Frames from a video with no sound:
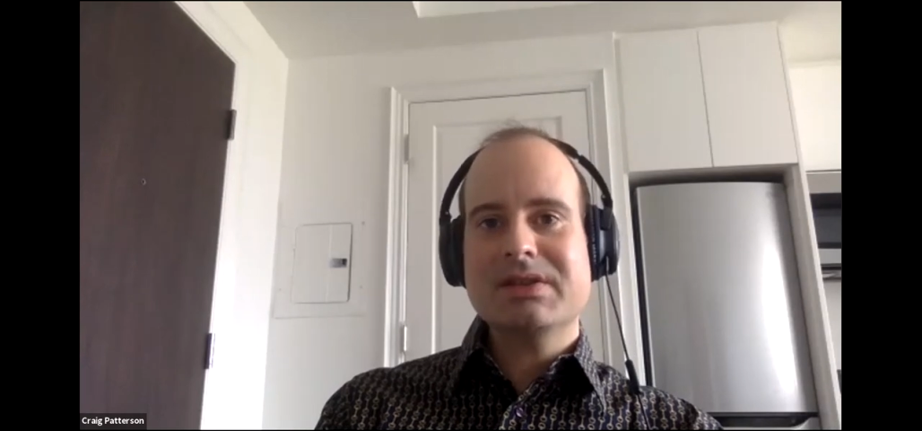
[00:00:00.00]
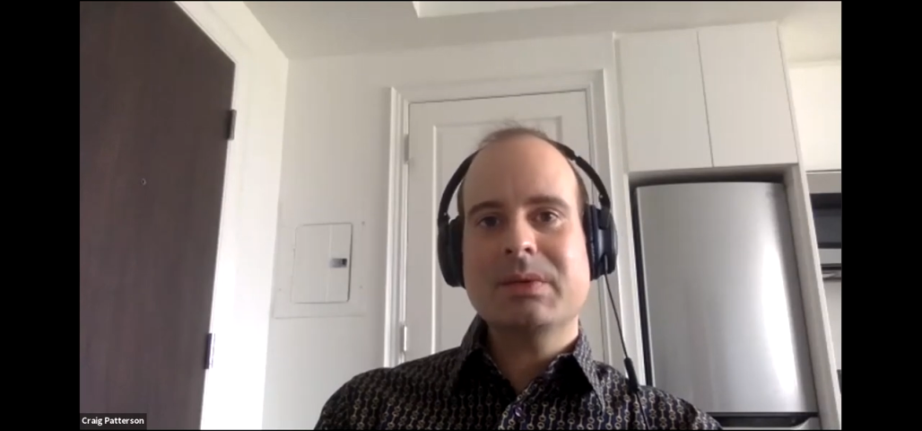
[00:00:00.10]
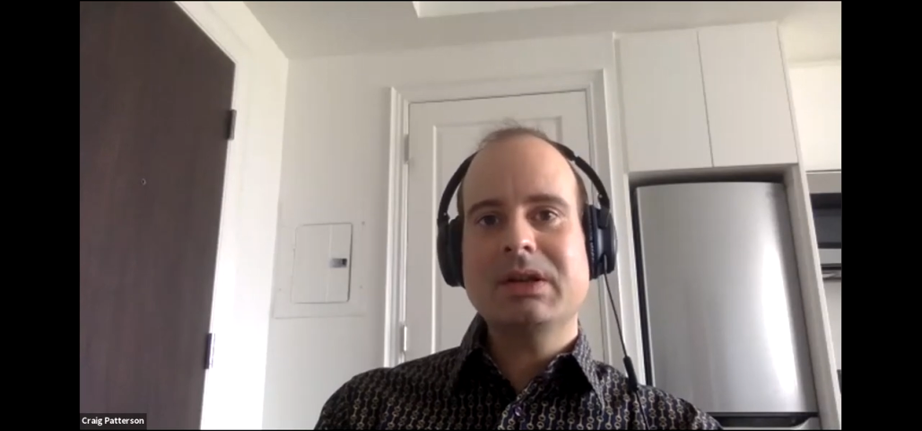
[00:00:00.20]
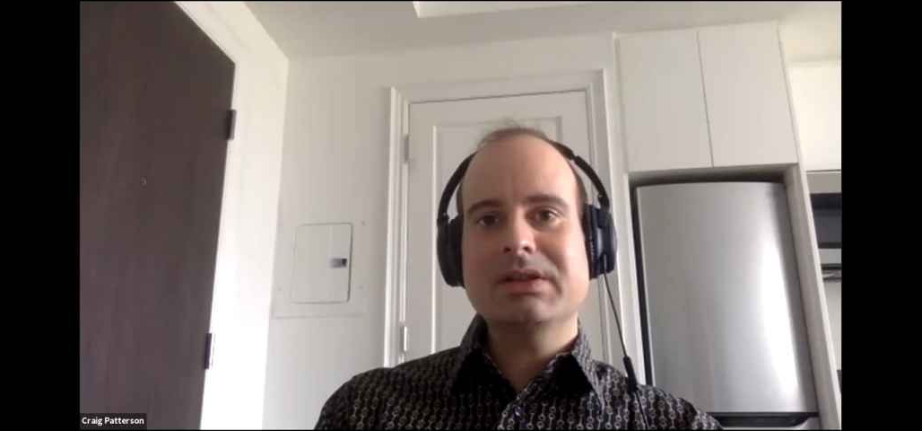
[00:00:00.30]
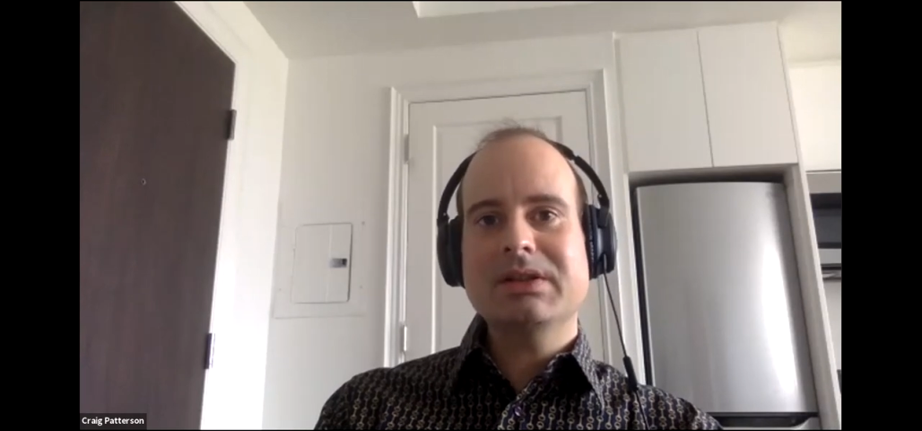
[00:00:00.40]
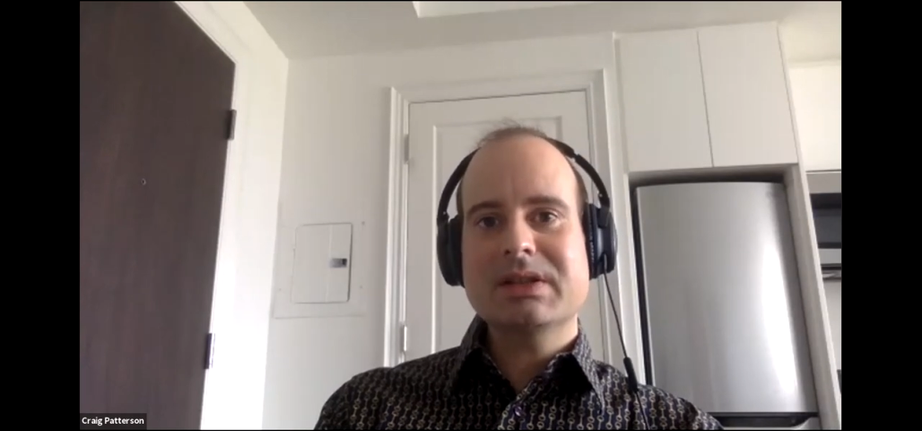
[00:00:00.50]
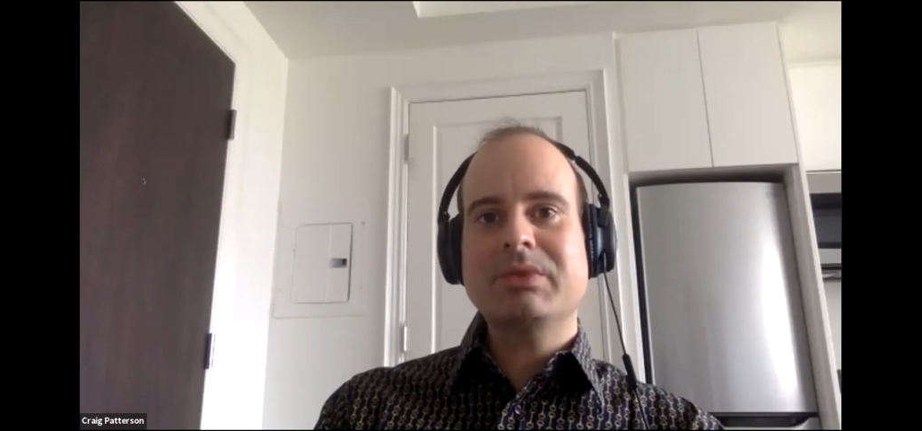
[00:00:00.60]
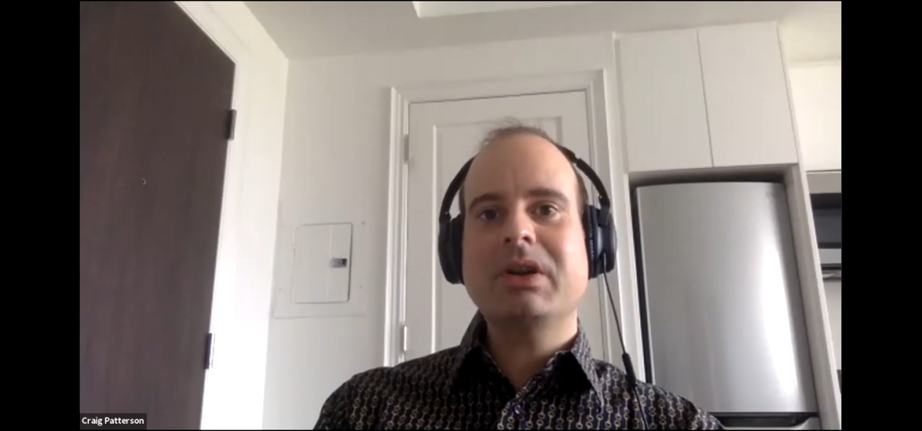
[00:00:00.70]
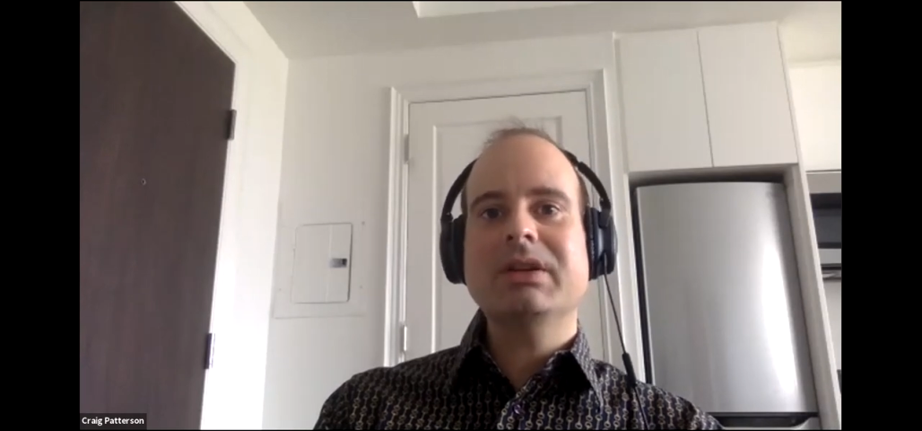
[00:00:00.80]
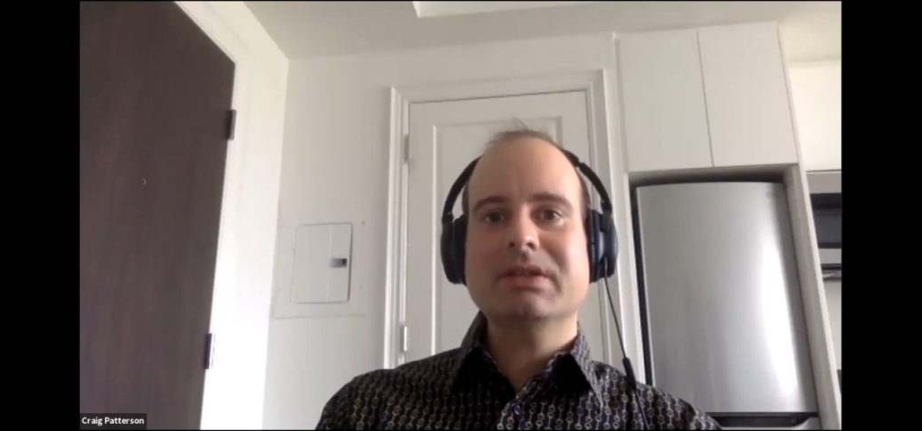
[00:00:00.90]
as well as the
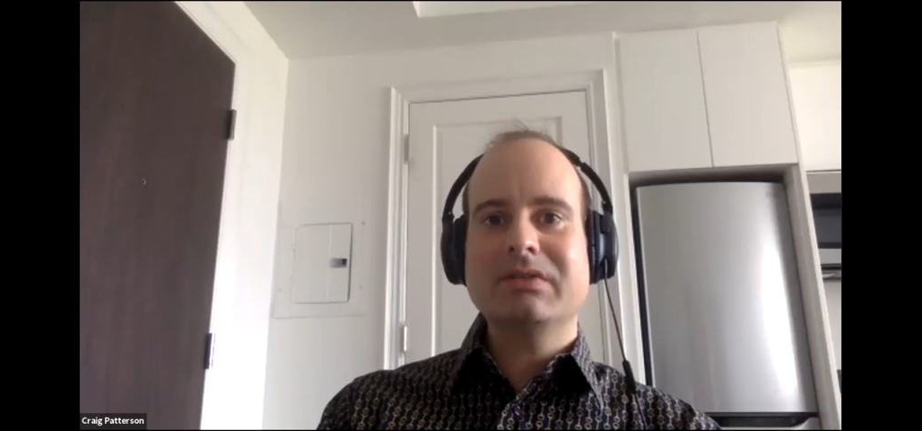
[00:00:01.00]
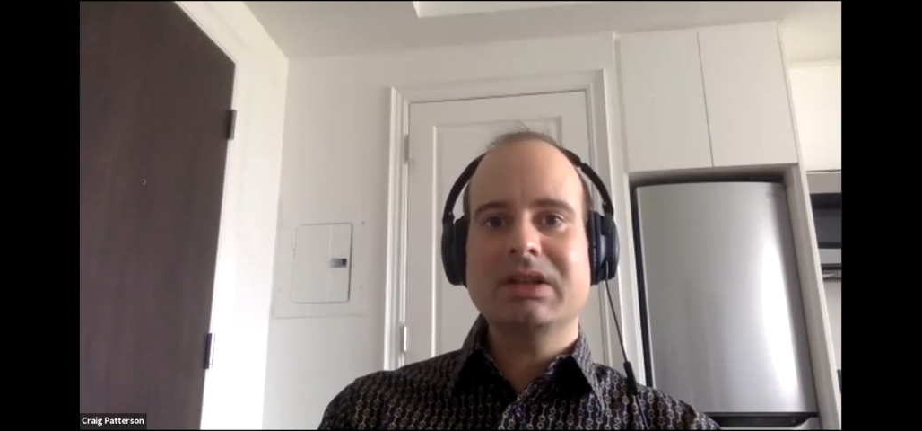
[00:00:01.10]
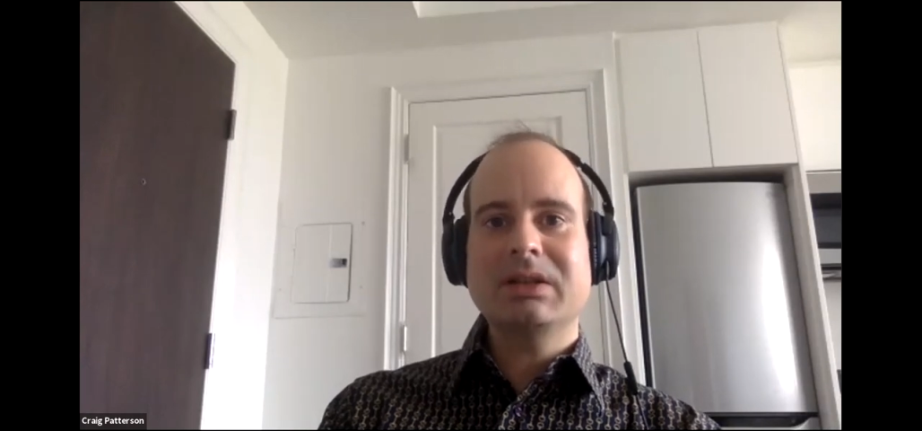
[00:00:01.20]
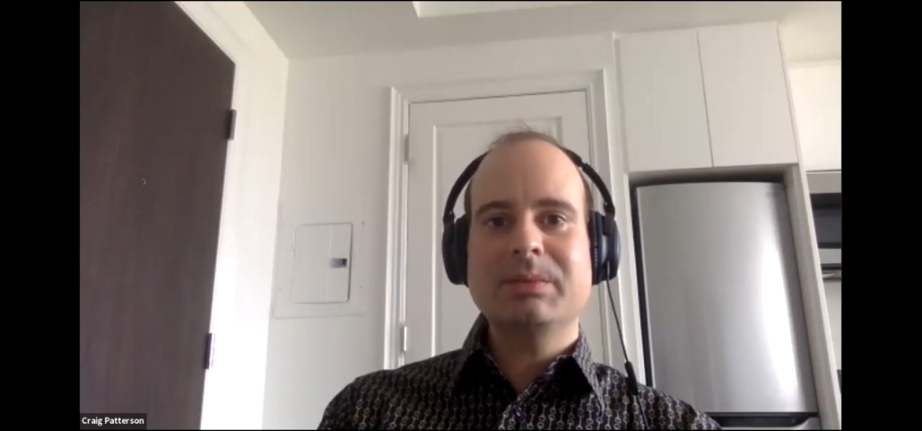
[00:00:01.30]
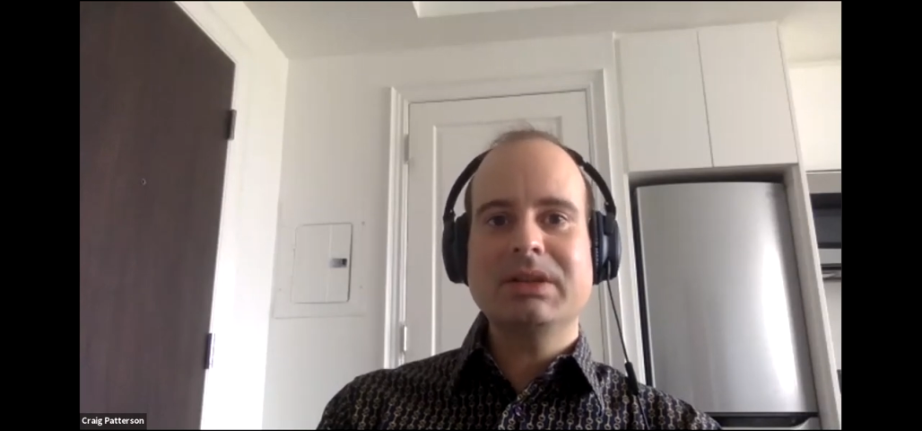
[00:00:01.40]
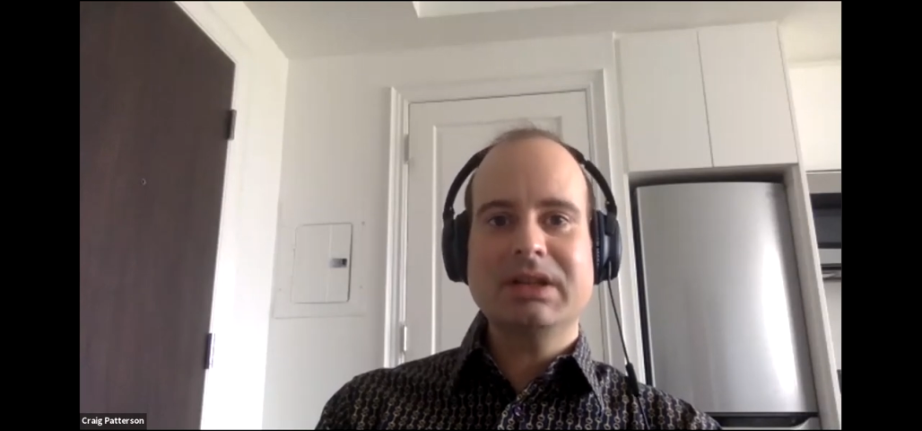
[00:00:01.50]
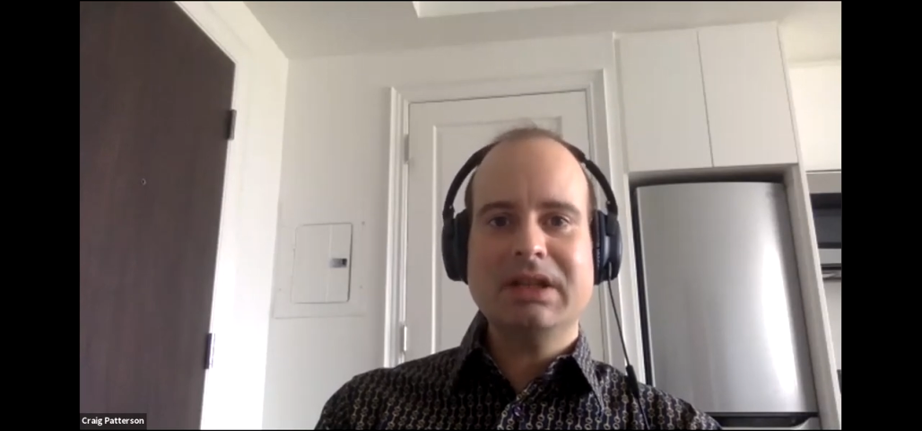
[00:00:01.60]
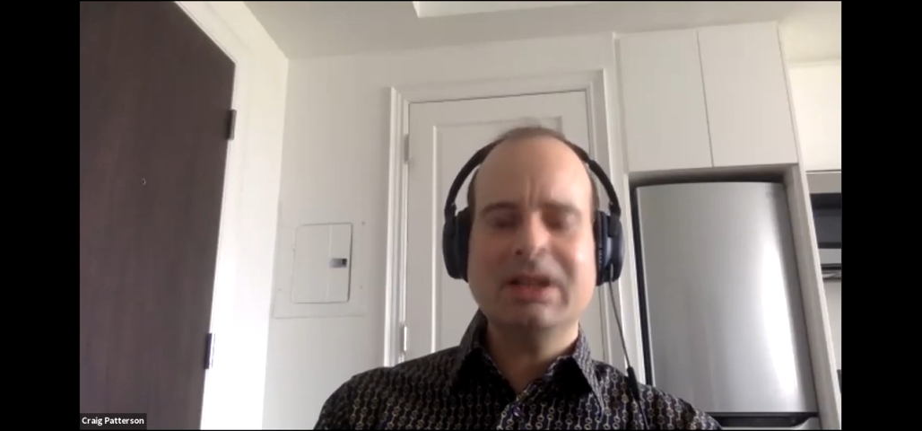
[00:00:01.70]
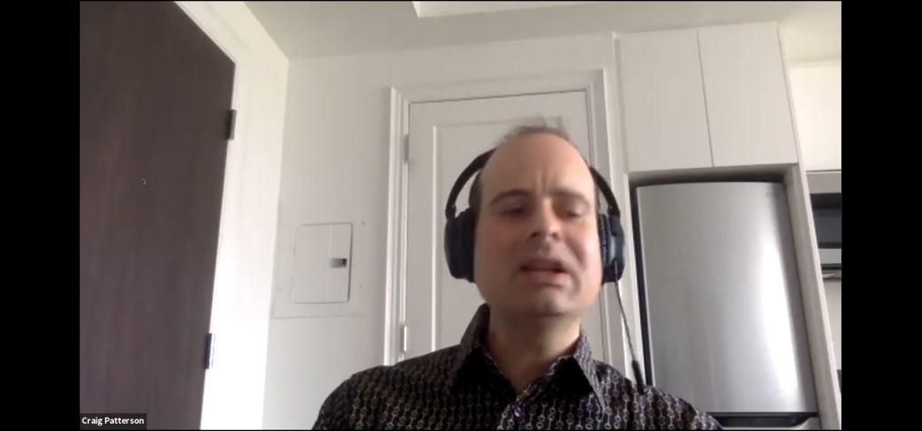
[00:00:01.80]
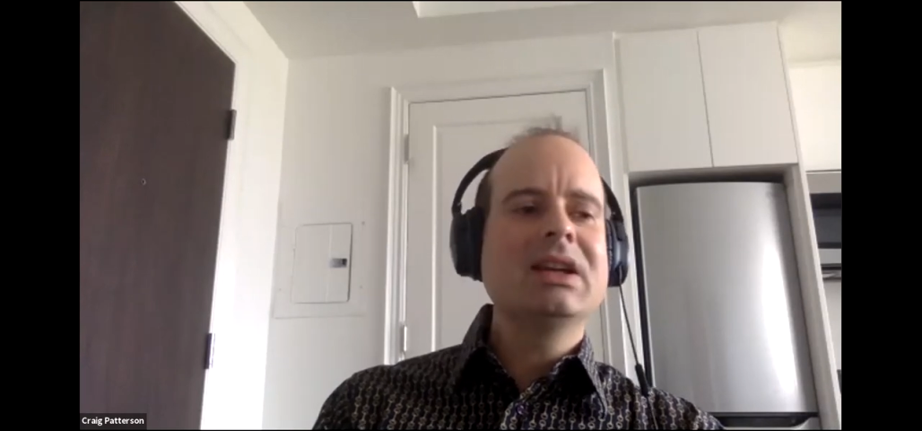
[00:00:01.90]
product
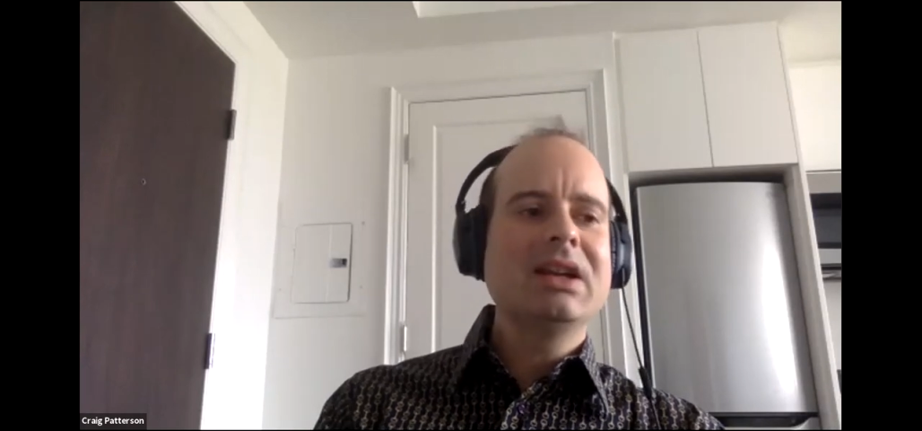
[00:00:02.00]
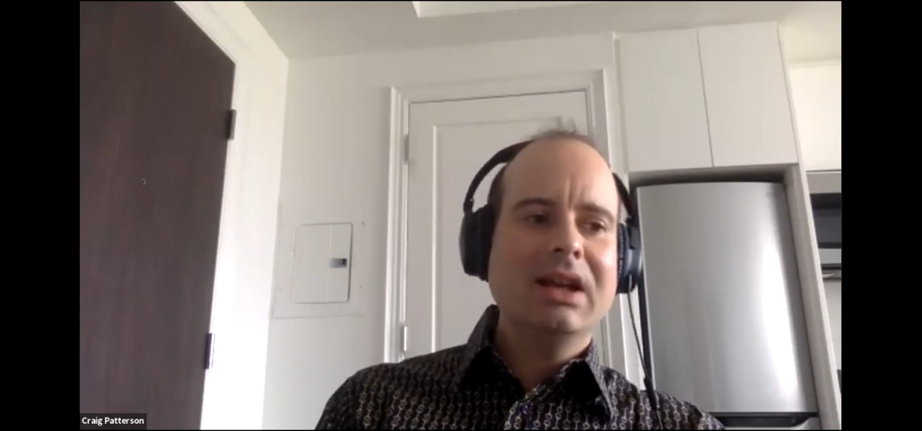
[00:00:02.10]
availability,